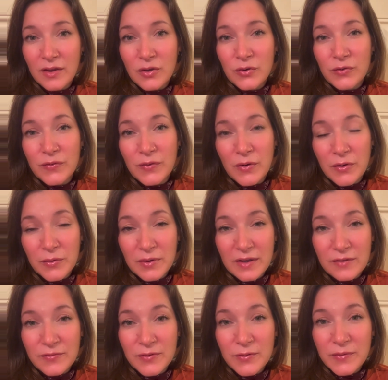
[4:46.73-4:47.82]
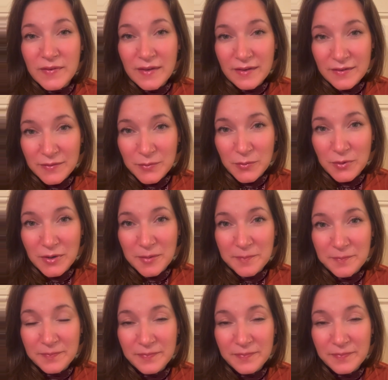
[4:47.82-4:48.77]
So if you see a swarm